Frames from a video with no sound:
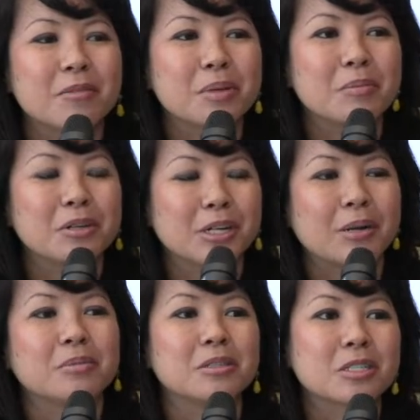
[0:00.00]
people to
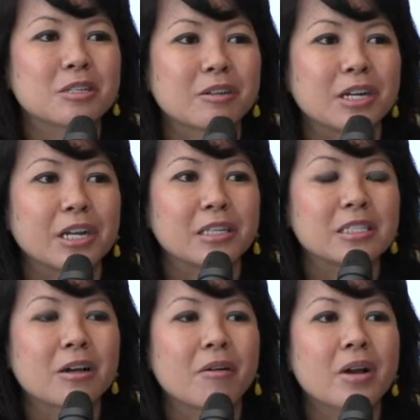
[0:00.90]
come to the screening.
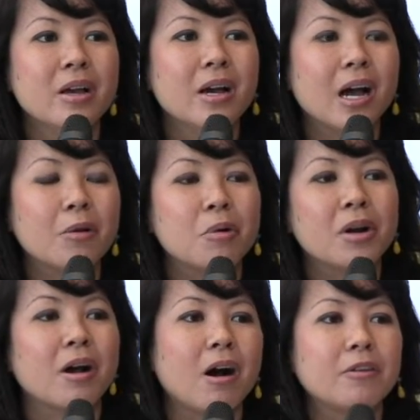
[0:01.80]
So I
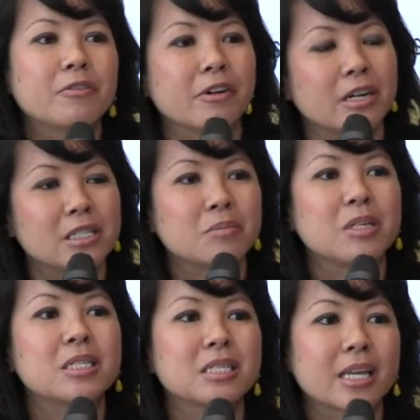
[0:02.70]
want to offer as
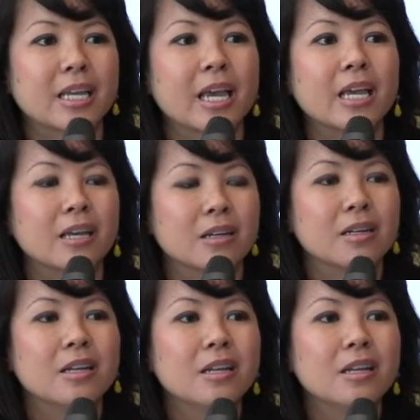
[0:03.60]
much as I can,